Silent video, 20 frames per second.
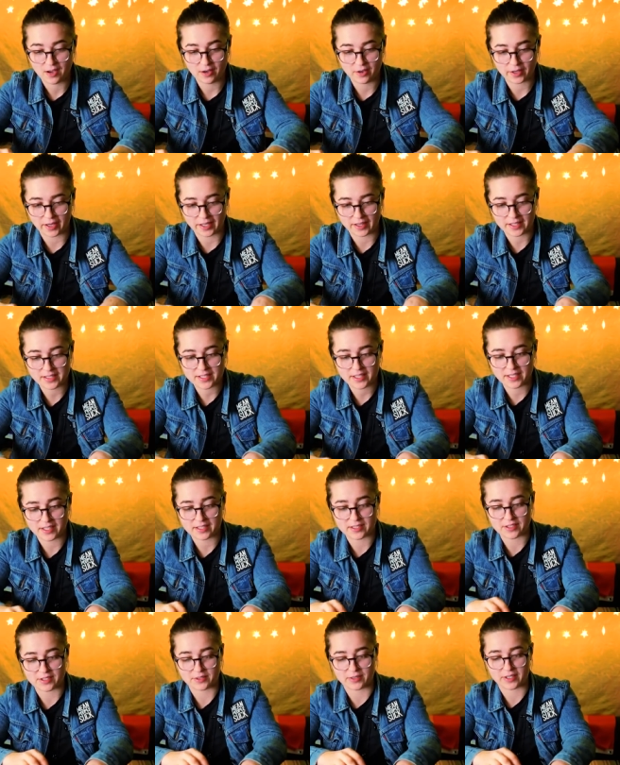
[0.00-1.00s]
Okay, let's get
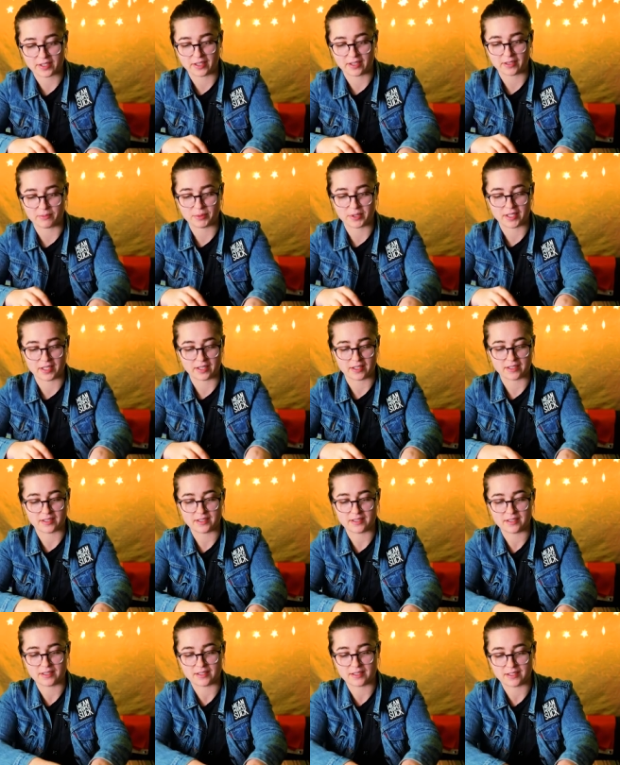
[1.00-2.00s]
into it, y'all,
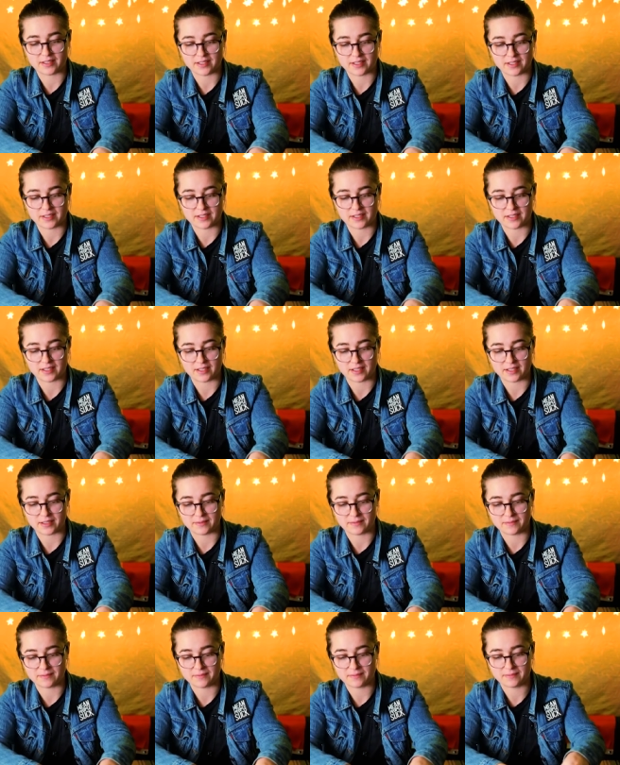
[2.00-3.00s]
because this is,
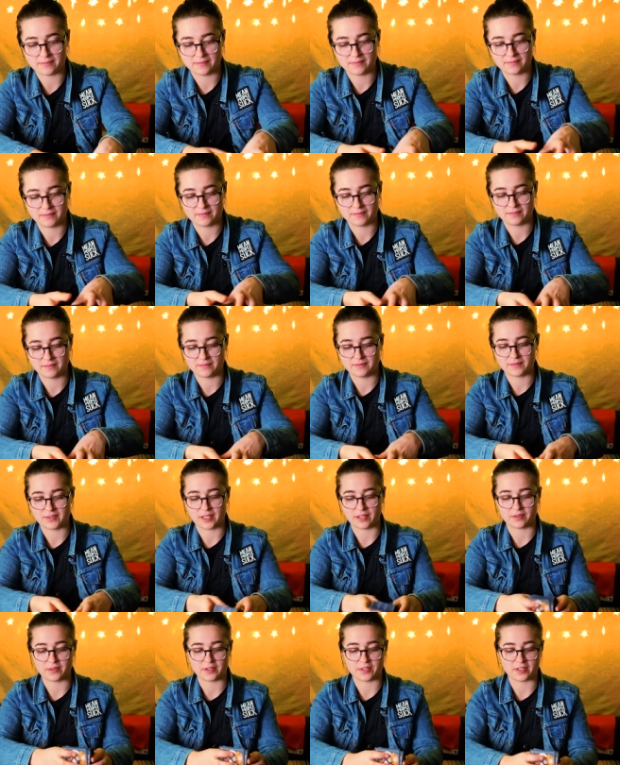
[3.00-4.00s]
that
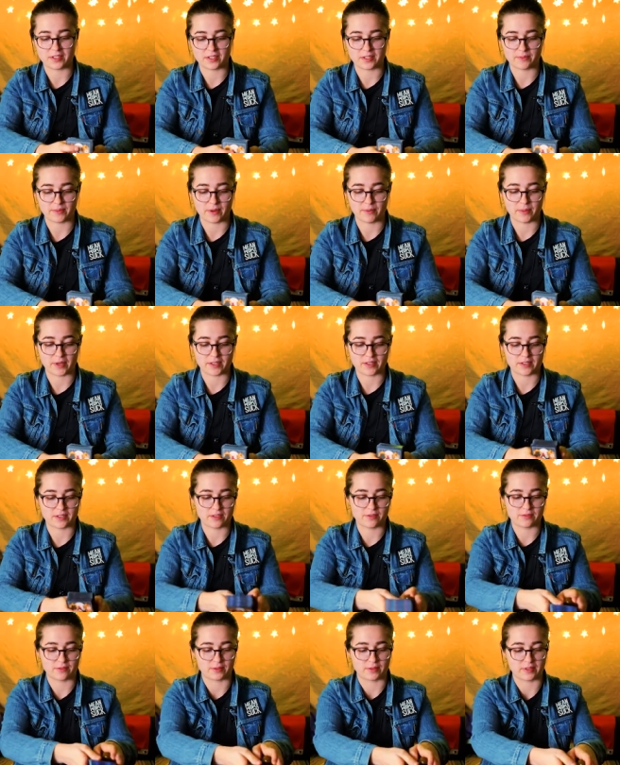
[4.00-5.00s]
was just my
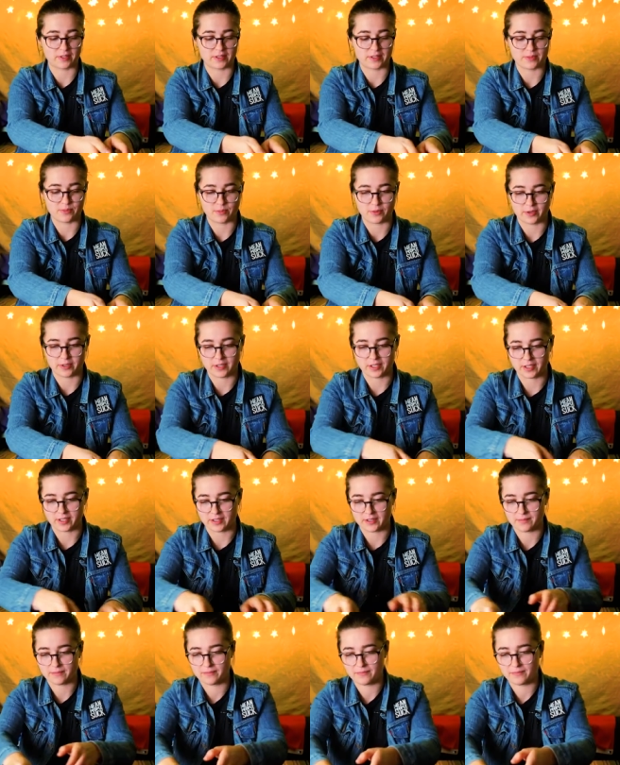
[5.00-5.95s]
message for this morning.